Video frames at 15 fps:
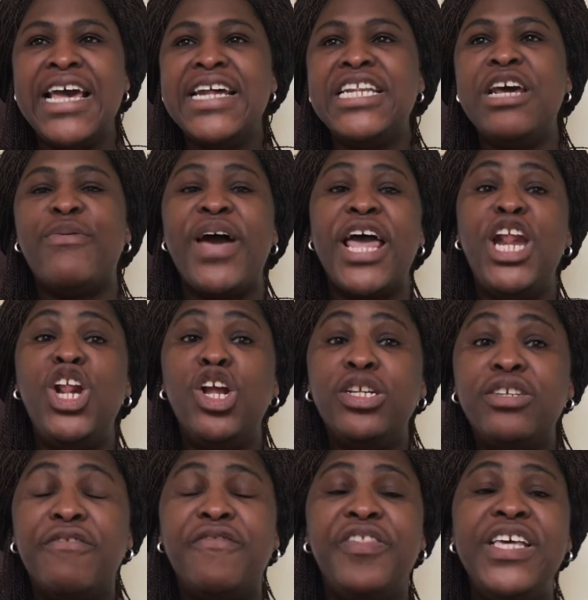There are a
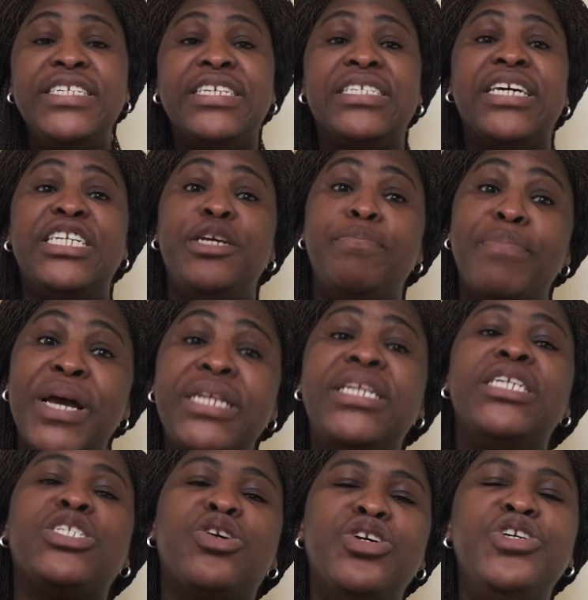lot of things that are
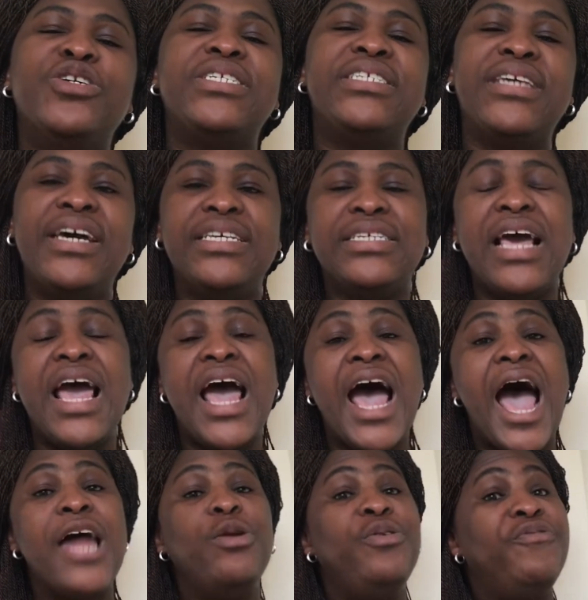dependent on your size.
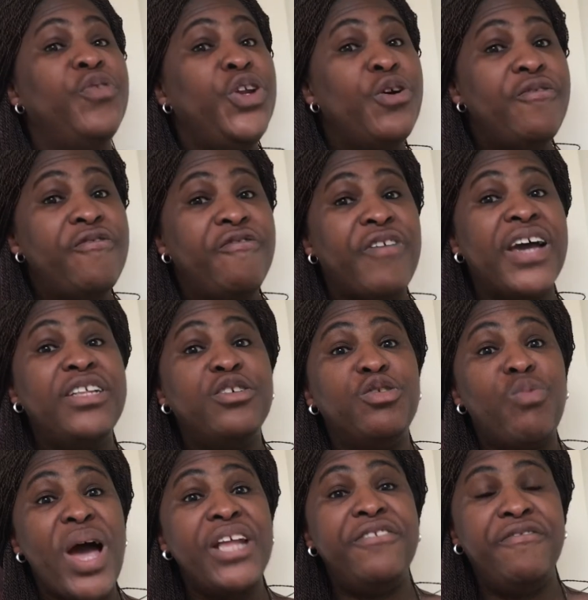And if you don't find the
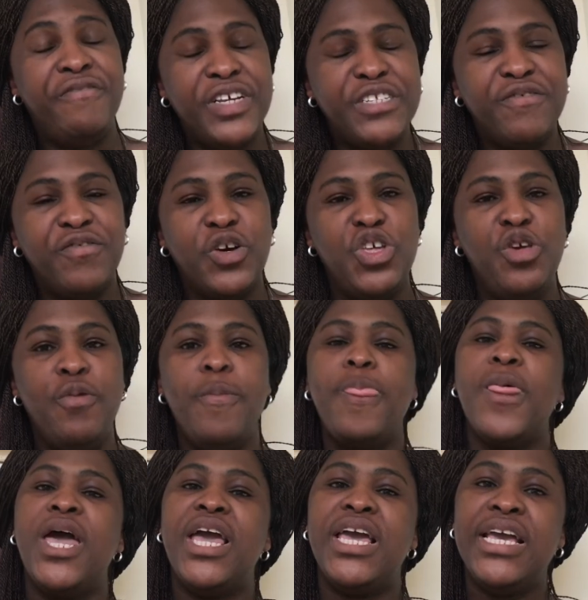right fit for you,
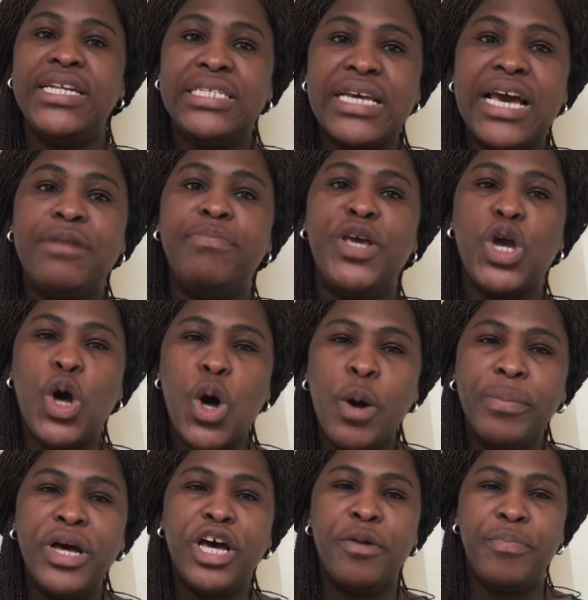it can
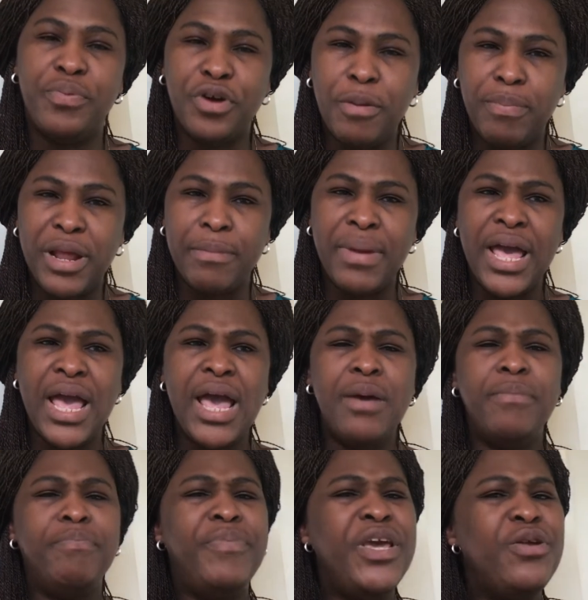become a problem.
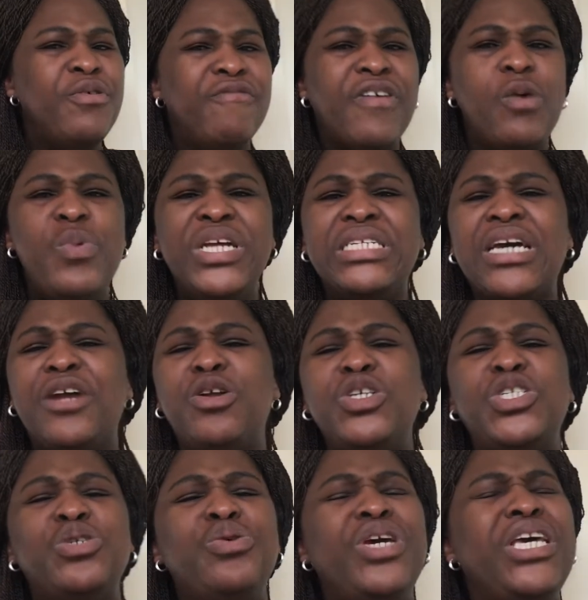Being overweight can
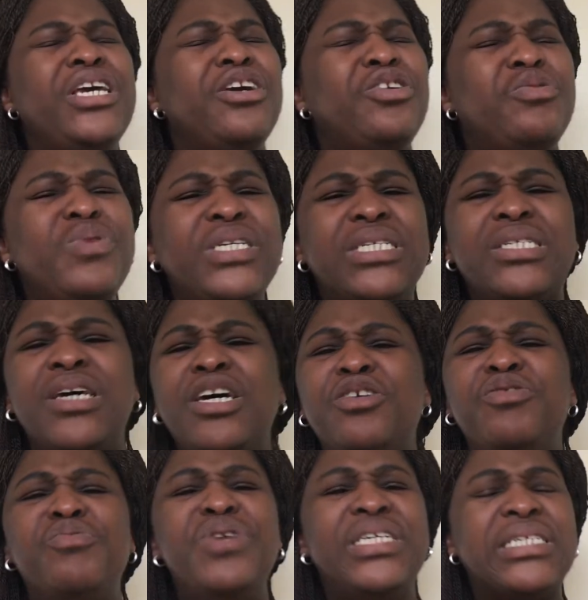also increase
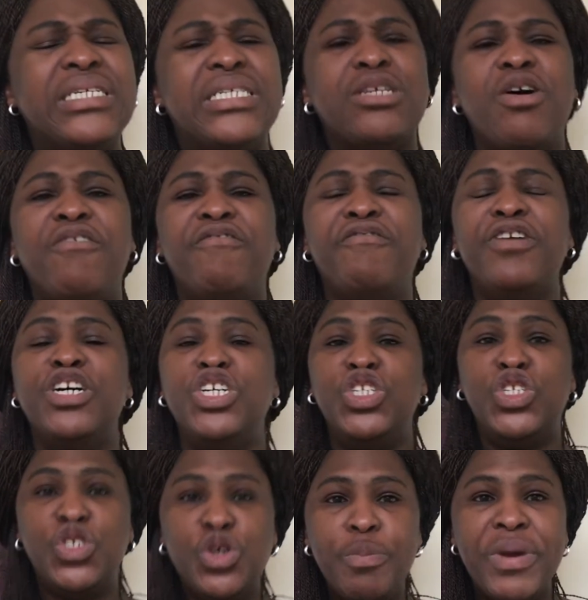risks of
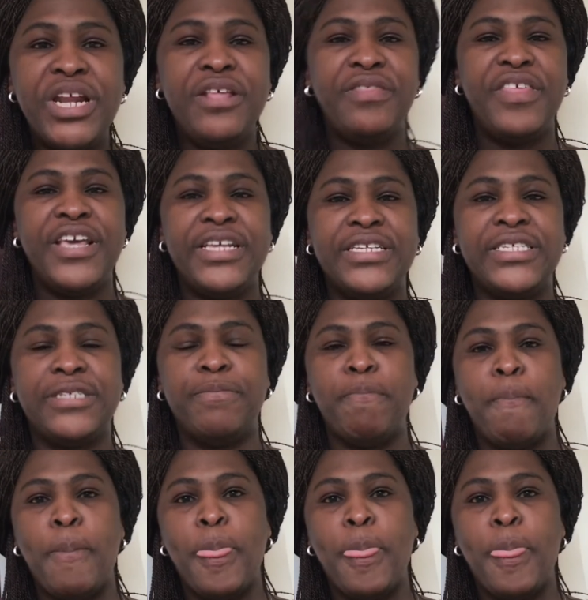so many things.